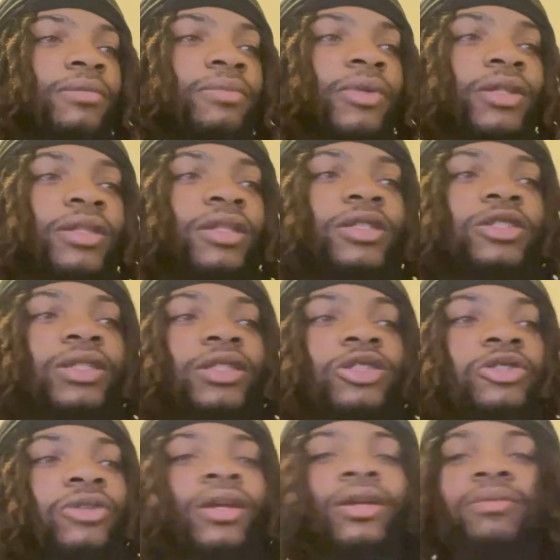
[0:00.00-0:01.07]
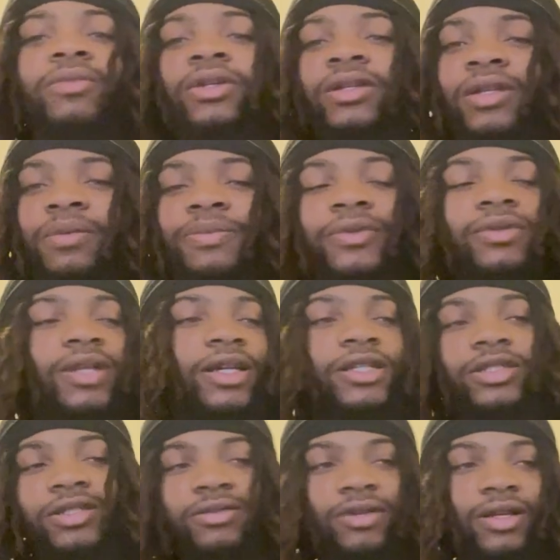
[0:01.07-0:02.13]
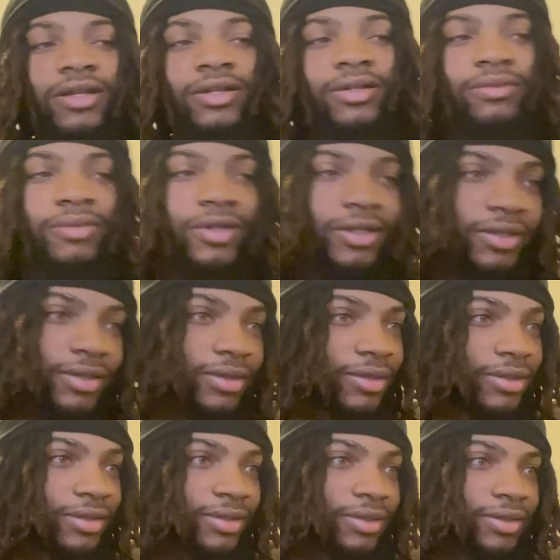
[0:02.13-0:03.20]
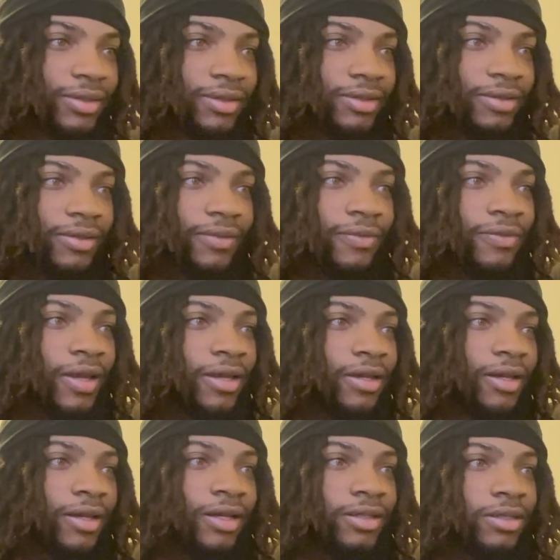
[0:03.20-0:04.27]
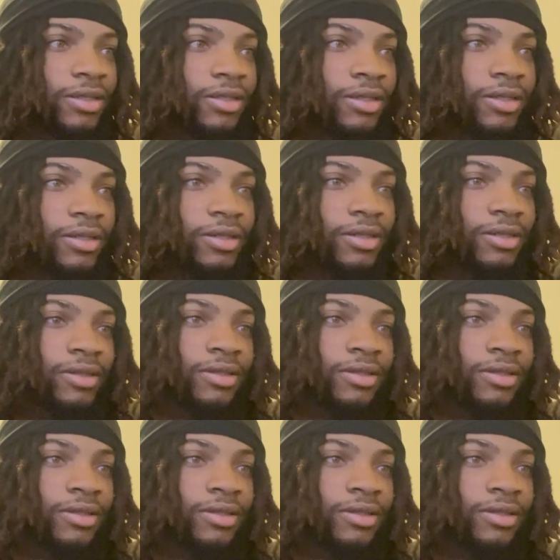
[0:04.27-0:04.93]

But this just straight manipulation right here, bro. Fake ass love.